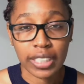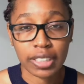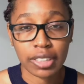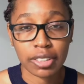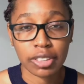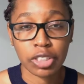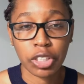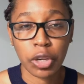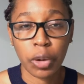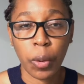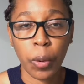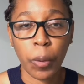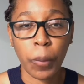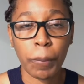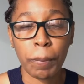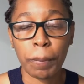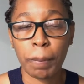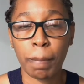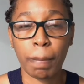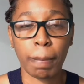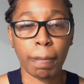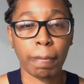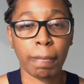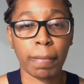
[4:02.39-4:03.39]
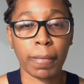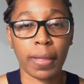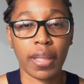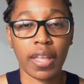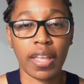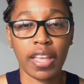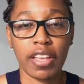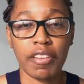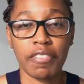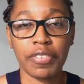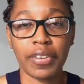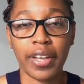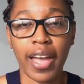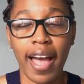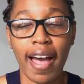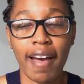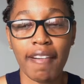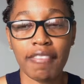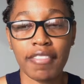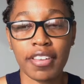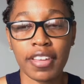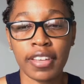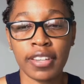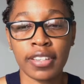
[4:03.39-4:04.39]
So if you
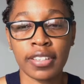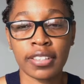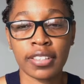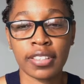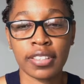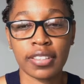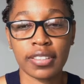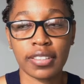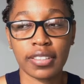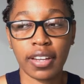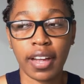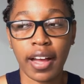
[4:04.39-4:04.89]
haven't